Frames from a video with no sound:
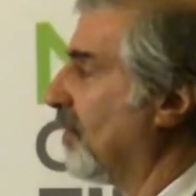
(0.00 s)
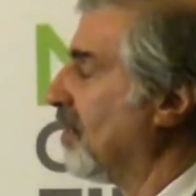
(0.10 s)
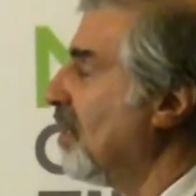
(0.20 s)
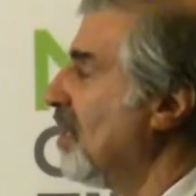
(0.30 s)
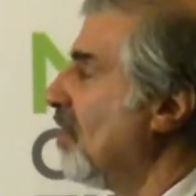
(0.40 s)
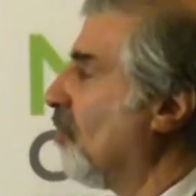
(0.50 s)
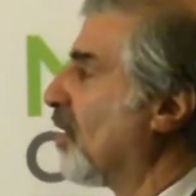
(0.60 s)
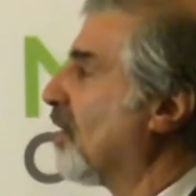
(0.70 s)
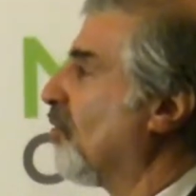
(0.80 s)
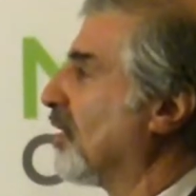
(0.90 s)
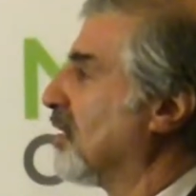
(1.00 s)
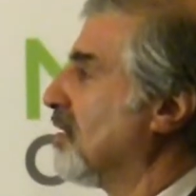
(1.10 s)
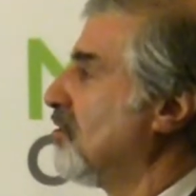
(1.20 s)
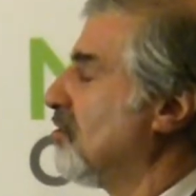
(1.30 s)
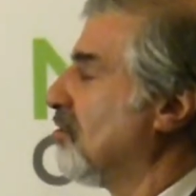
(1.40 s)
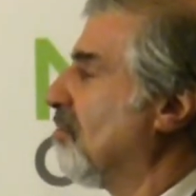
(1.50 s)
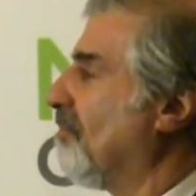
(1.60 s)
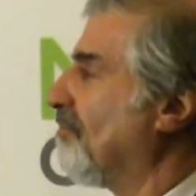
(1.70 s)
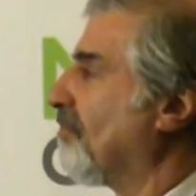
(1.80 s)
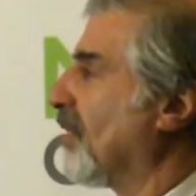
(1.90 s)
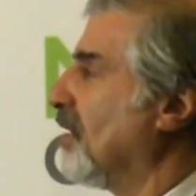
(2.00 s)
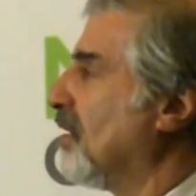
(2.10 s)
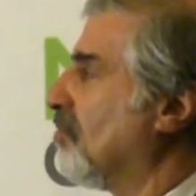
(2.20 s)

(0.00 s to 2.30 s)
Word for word: But what I wanted to do